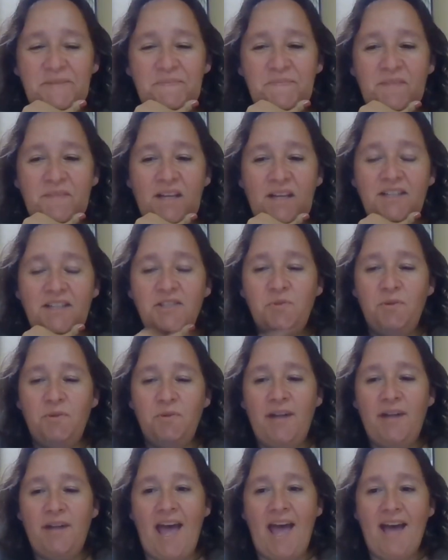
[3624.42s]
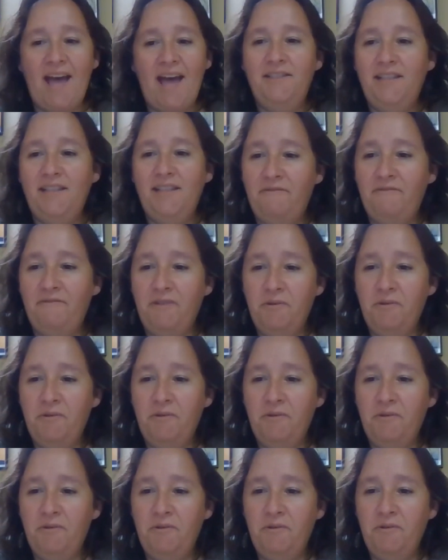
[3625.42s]
I just want to add to
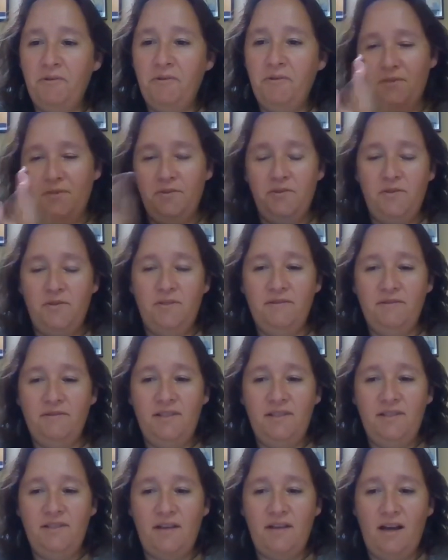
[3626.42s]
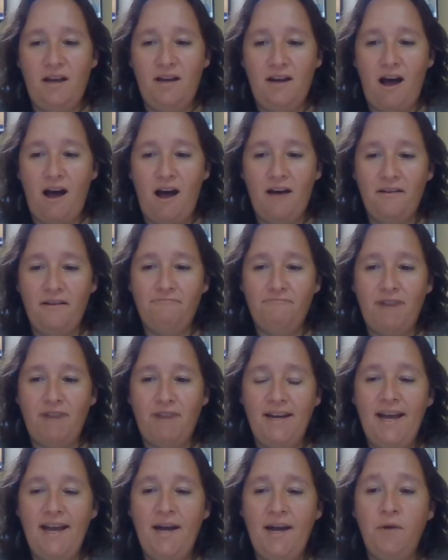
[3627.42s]
everyone who's uh, on right
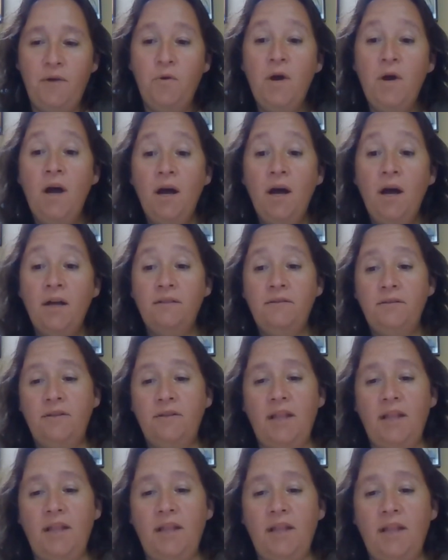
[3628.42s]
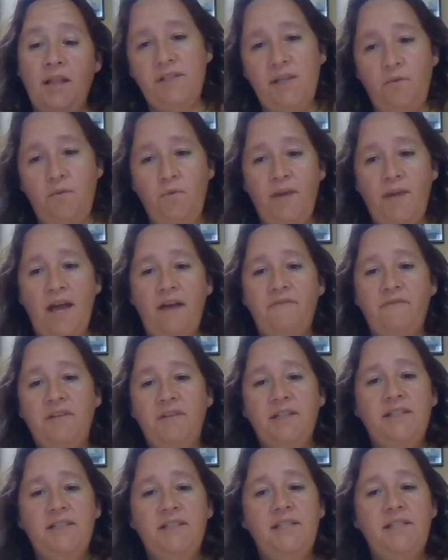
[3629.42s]
now, like Nora said, we have an
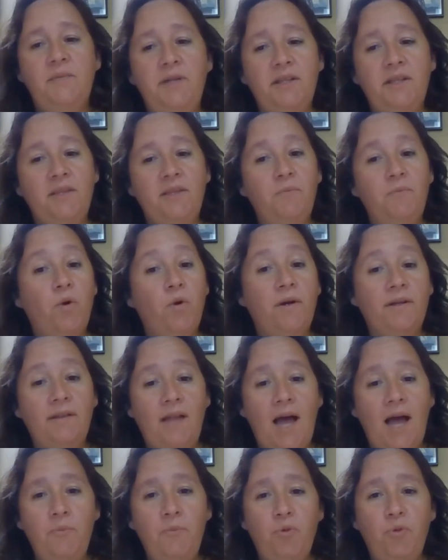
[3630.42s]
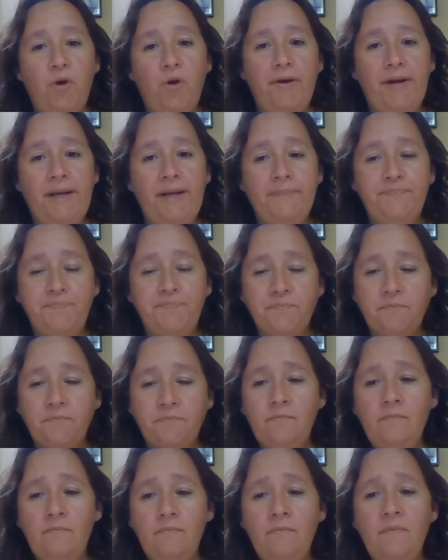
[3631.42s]
exhibit at the Morgan Library,
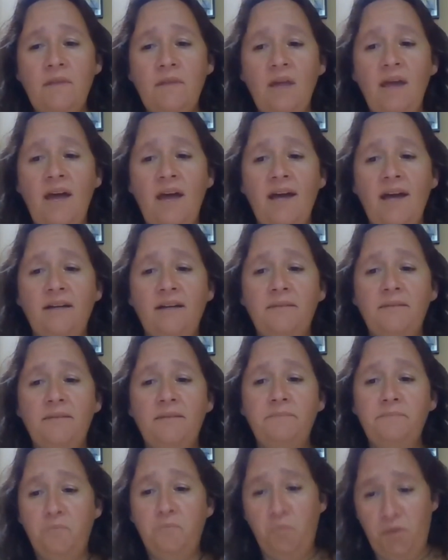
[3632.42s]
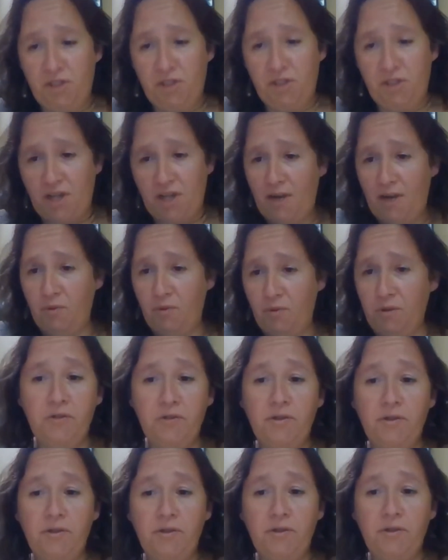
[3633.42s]
um, which I will
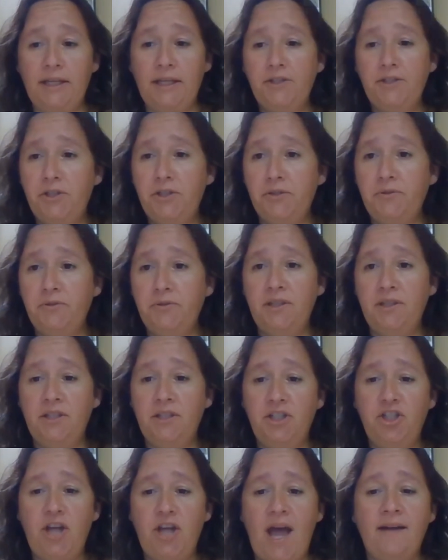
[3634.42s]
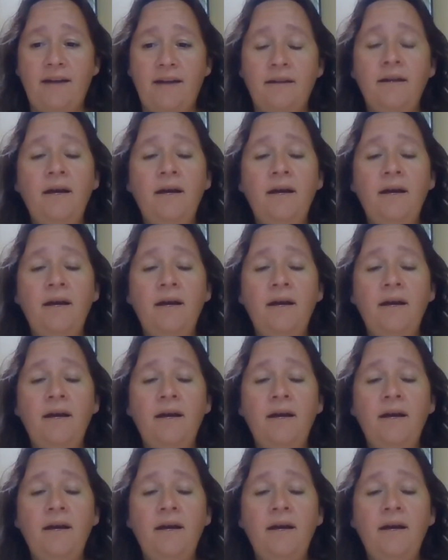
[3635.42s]
include a link to in the chat.